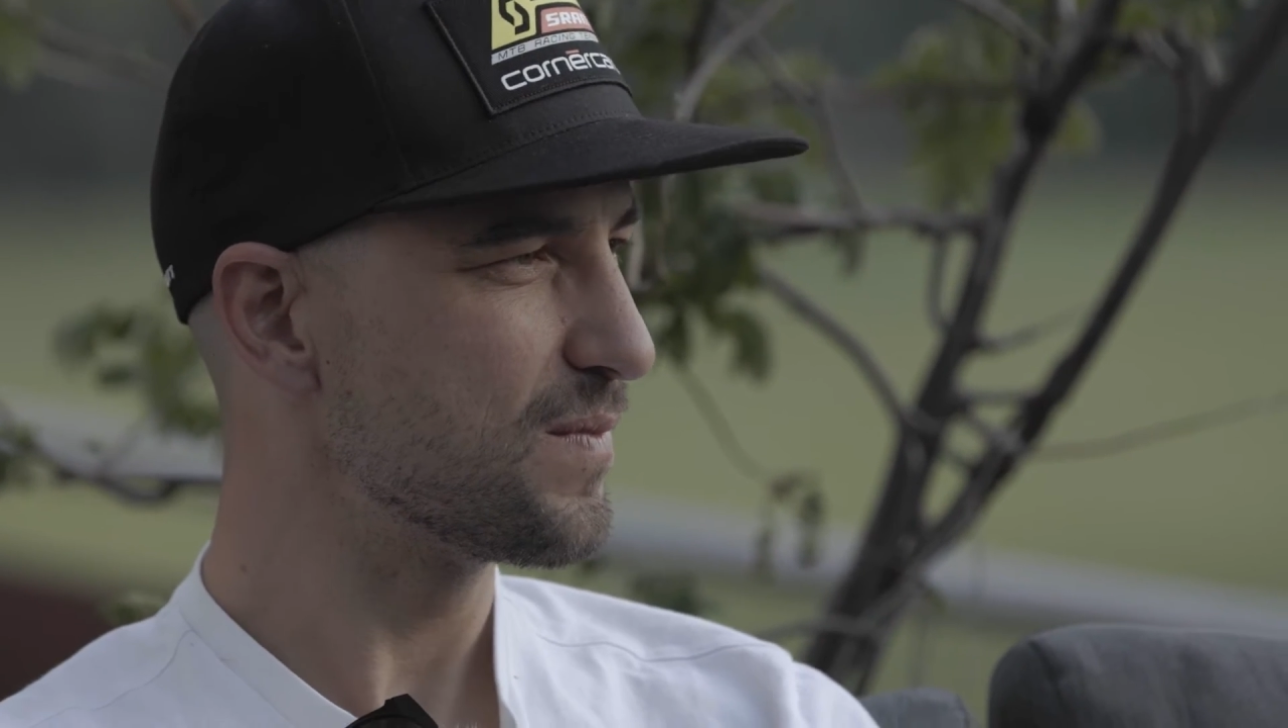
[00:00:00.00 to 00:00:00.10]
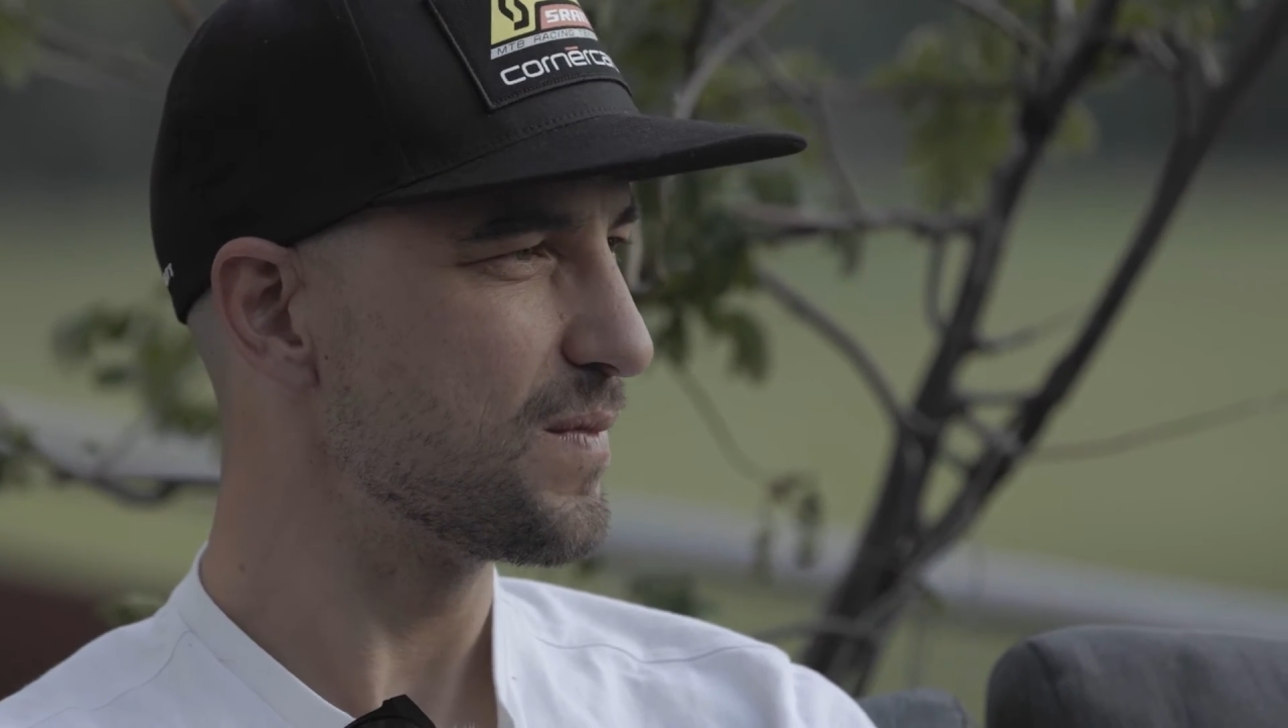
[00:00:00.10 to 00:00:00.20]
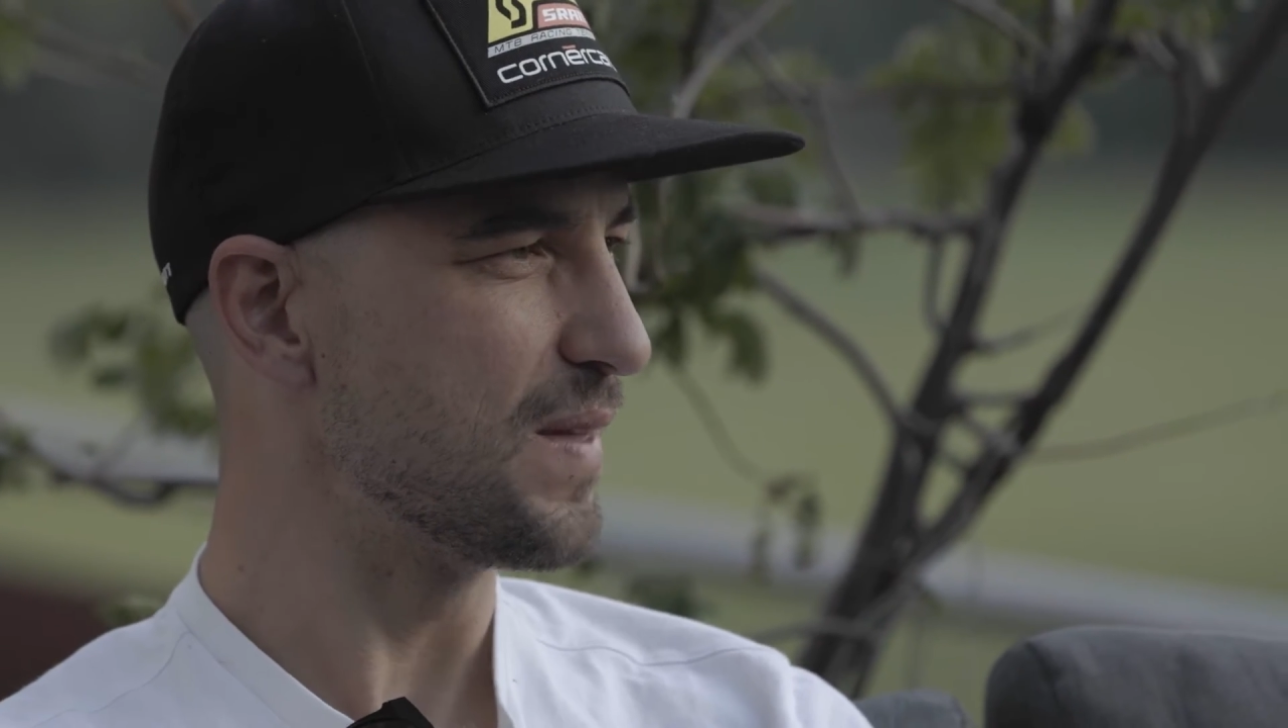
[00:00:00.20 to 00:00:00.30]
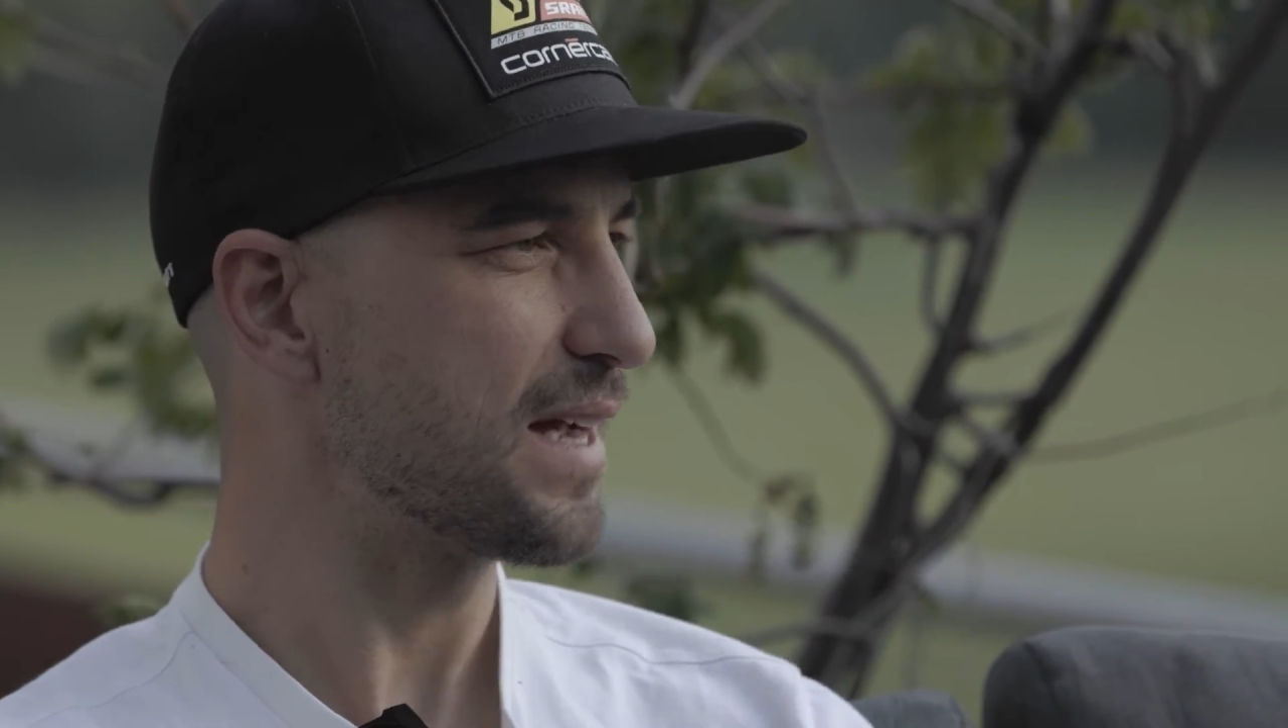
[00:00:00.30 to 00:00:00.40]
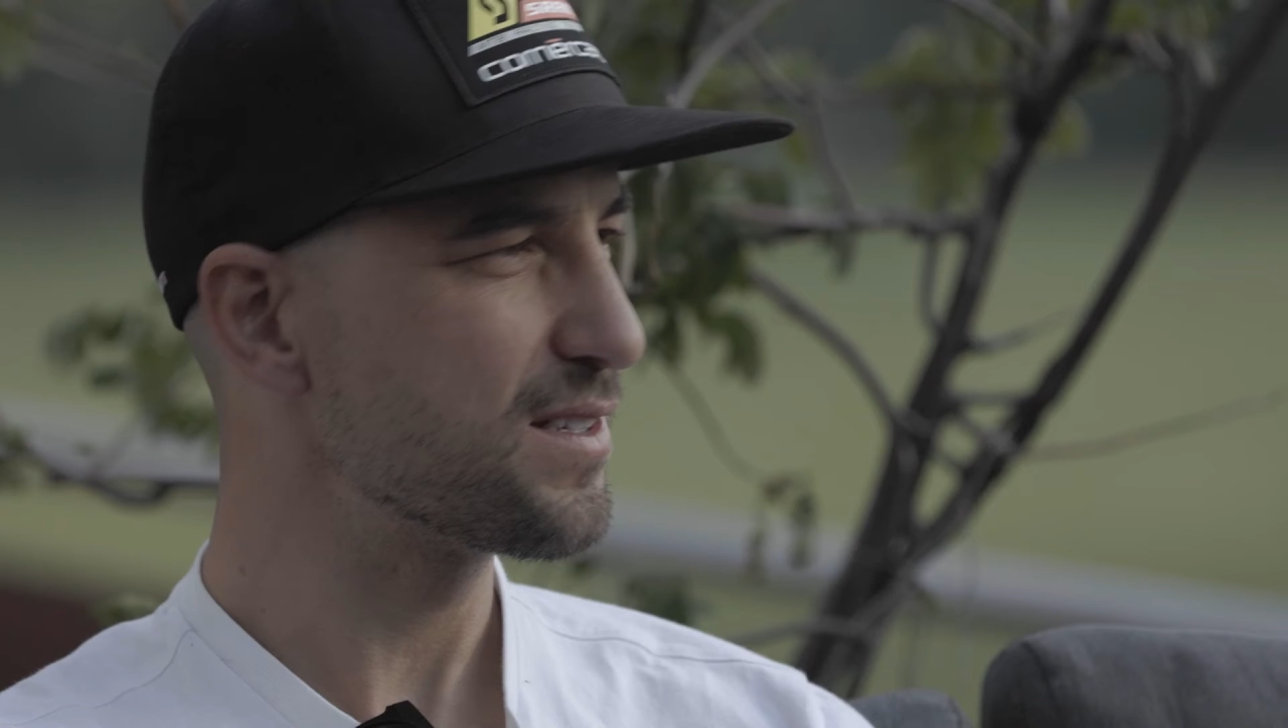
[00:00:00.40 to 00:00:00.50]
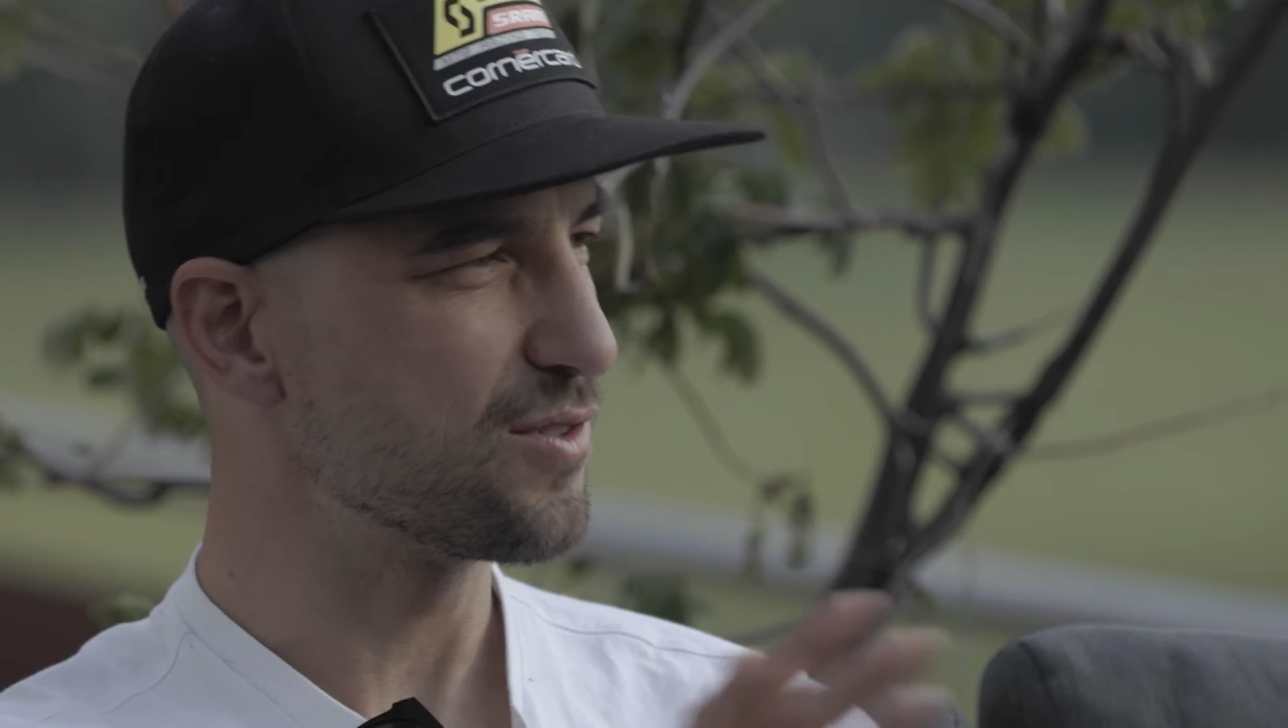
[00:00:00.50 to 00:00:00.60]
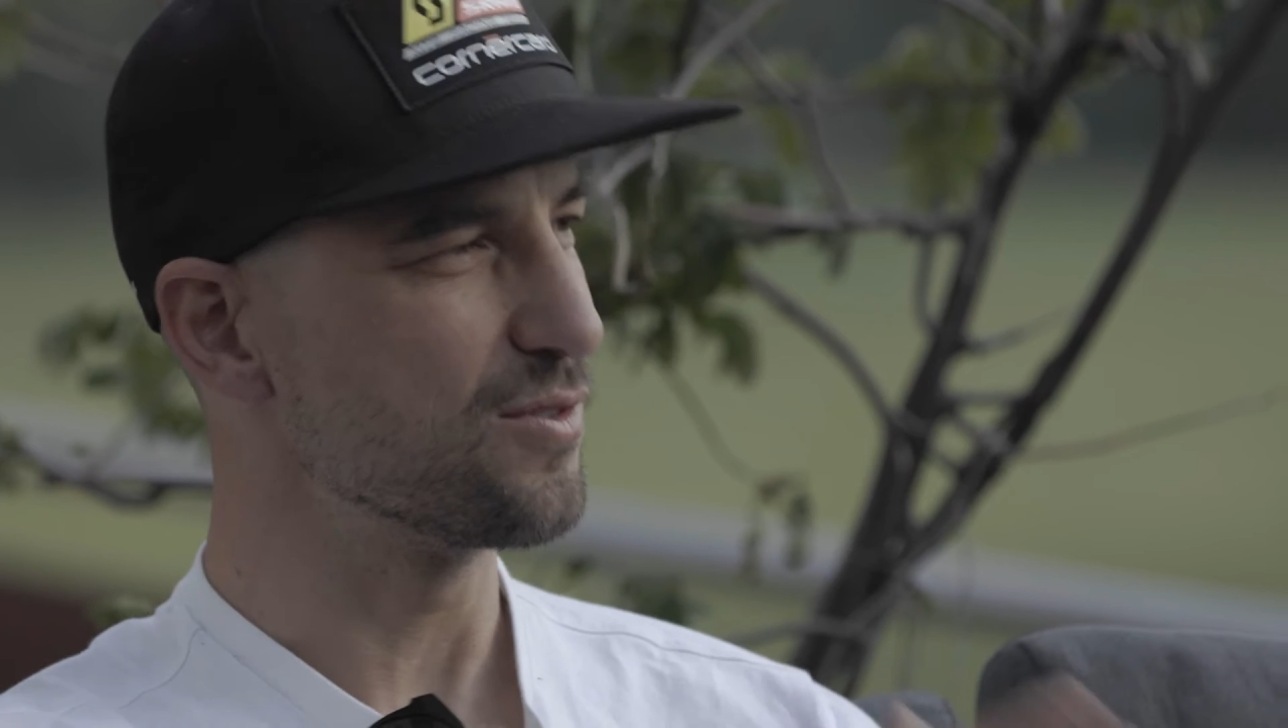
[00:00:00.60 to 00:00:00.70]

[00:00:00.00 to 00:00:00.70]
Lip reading: next to